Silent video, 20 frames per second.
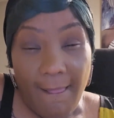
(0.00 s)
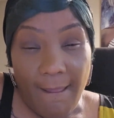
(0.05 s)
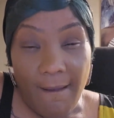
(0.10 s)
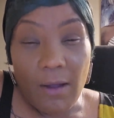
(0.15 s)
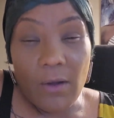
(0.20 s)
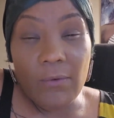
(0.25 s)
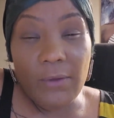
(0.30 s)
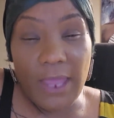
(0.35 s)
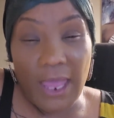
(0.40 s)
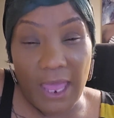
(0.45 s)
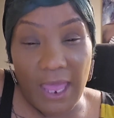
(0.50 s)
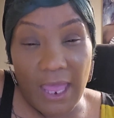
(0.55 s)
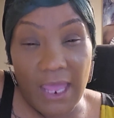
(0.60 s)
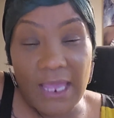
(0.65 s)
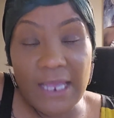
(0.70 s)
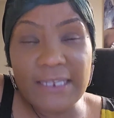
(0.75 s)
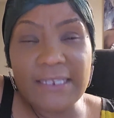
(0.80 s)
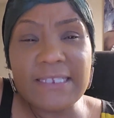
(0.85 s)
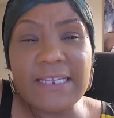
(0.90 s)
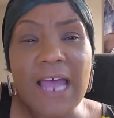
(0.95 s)
Okay,
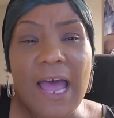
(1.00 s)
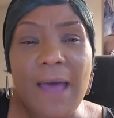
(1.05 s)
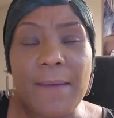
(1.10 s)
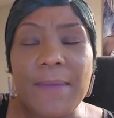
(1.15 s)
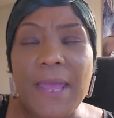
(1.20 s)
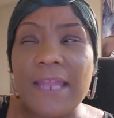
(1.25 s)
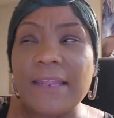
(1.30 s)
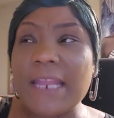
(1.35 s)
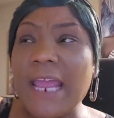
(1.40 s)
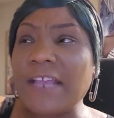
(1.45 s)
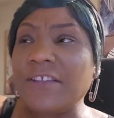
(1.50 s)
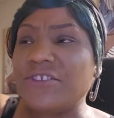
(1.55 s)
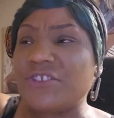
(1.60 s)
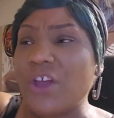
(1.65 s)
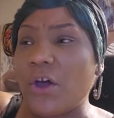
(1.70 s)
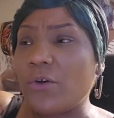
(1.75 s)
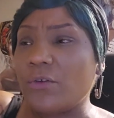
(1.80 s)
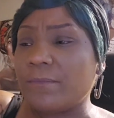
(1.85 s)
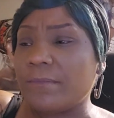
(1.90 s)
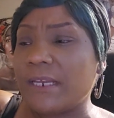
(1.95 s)
it's time. And they
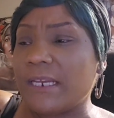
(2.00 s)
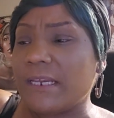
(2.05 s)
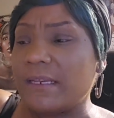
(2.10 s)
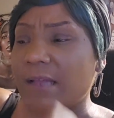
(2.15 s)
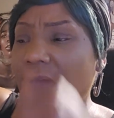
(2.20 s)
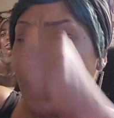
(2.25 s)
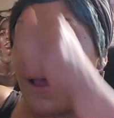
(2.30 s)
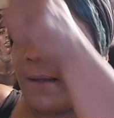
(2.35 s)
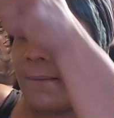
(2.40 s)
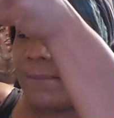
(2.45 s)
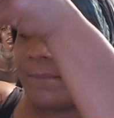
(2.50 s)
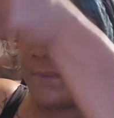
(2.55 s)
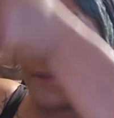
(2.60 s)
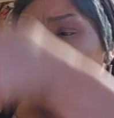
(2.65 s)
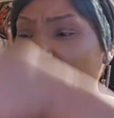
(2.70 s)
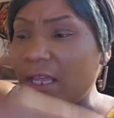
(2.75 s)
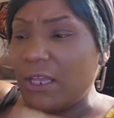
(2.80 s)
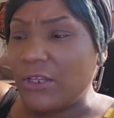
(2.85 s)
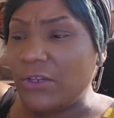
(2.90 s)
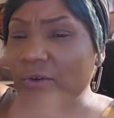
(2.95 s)
showed me,
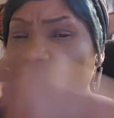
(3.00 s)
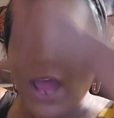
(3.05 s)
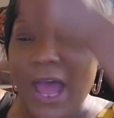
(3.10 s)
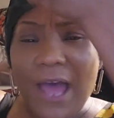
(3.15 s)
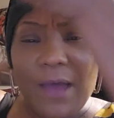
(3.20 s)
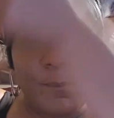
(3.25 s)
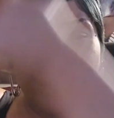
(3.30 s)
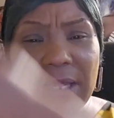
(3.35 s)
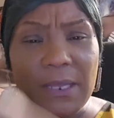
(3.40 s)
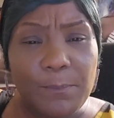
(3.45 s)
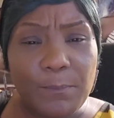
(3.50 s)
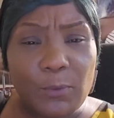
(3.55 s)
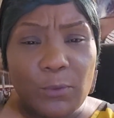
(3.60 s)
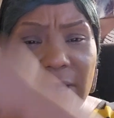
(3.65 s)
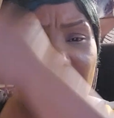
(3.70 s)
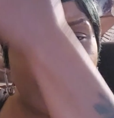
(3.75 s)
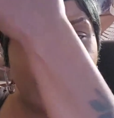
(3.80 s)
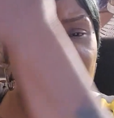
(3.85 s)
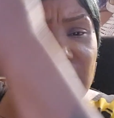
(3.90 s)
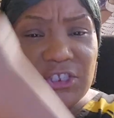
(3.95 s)
you know how people
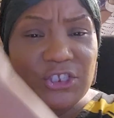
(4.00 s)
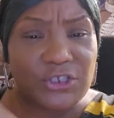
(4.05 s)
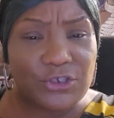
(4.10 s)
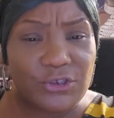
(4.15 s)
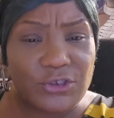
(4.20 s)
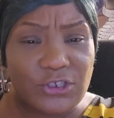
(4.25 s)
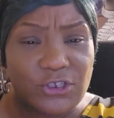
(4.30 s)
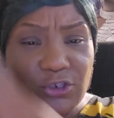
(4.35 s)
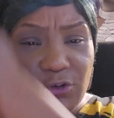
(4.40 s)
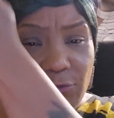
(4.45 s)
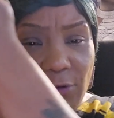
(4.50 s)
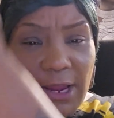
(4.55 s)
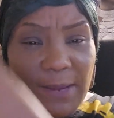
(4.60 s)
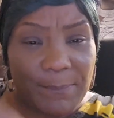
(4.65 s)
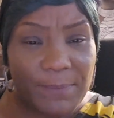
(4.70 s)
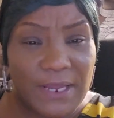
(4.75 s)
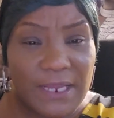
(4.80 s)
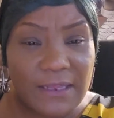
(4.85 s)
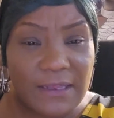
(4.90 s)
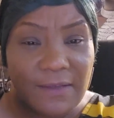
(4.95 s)
get
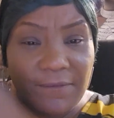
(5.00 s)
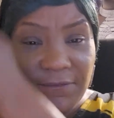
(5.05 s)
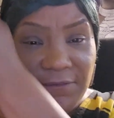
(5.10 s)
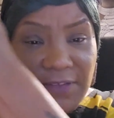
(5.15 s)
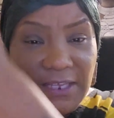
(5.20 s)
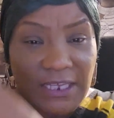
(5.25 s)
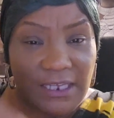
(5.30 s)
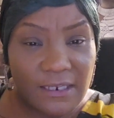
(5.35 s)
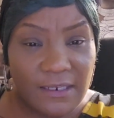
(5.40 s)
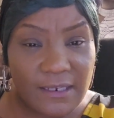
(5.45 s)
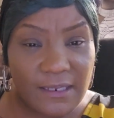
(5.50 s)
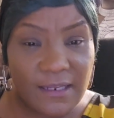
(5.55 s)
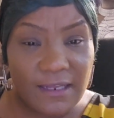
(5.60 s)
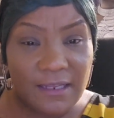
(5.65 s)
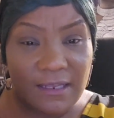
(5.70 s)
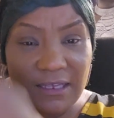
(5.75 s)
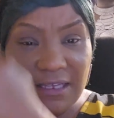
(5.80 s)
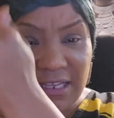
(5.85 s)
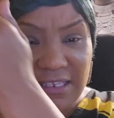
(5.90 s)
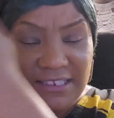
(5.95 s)
scraping the feet
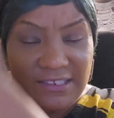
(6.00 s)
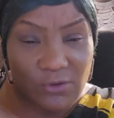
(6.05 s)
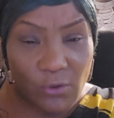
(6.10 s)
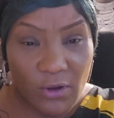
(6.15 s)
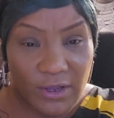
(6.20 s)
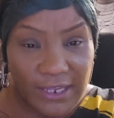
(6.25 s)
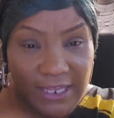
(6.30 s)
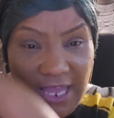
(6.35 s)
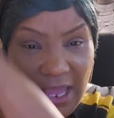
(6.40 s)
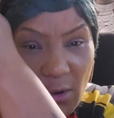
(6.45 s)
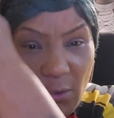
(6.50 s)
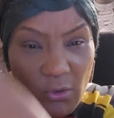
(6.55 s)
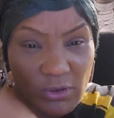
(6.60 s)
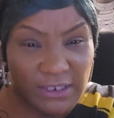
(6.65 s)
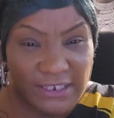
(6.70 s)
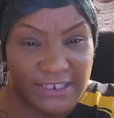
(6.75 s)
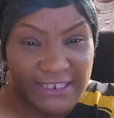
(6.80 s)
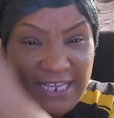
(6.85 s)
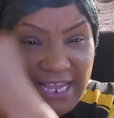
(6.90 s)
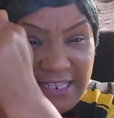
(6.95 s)
or get all the
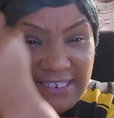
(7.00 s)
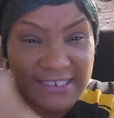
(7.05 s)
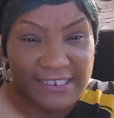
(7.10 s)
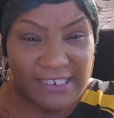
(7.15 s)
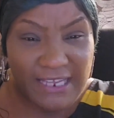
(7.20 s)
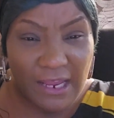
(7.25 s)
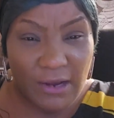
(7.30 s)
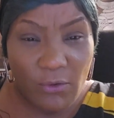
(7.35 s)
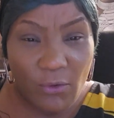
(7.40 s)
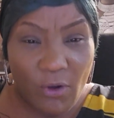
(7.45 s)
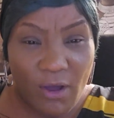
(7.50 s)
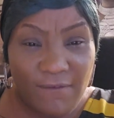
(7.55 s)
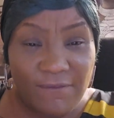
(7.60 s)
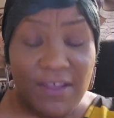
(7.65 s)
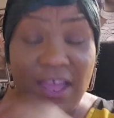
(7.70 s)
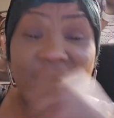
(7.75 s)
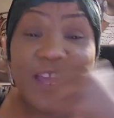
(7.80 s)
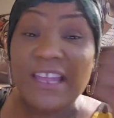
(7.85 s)
dead skin off?